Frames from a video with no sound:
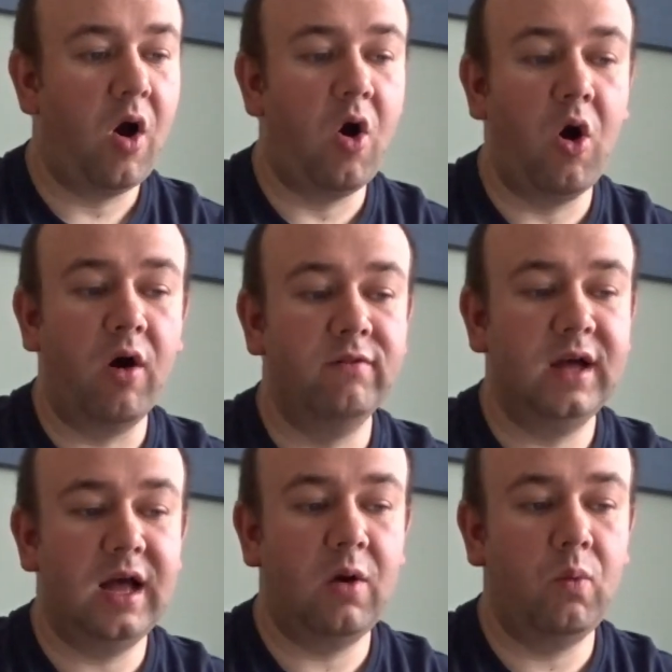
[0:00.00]

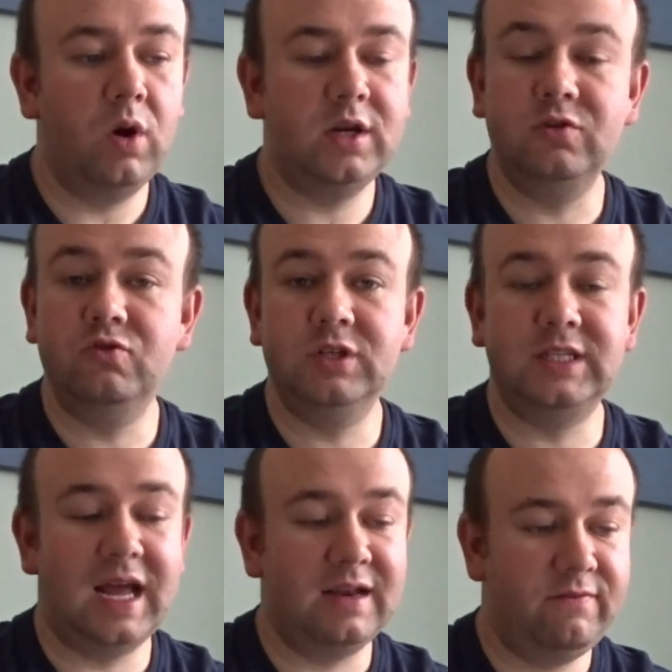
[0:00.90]
of
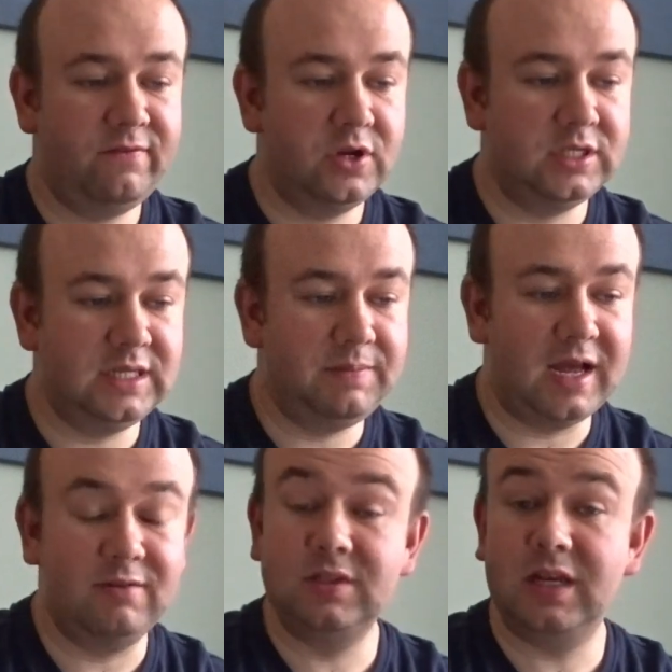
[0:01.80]

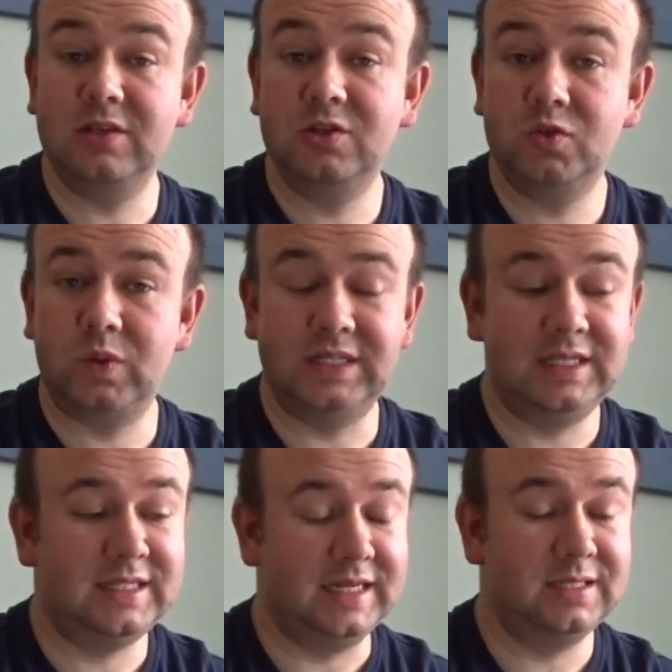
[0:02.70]

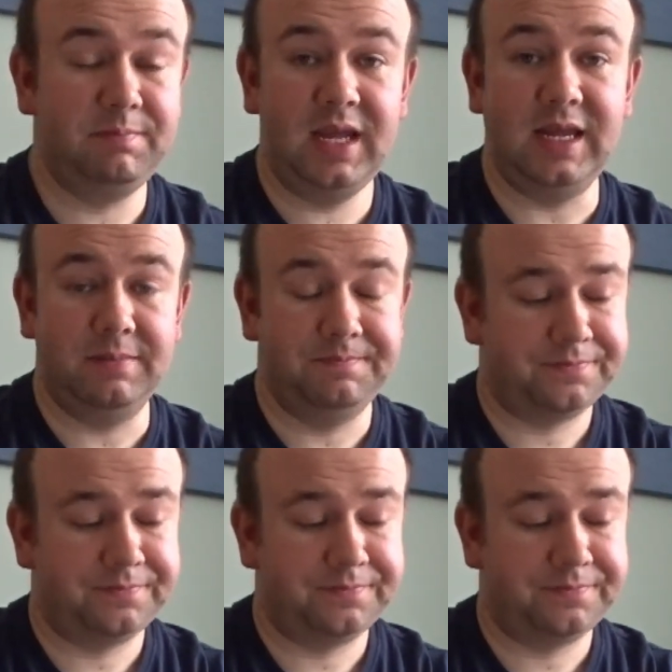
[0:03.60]
£130.26.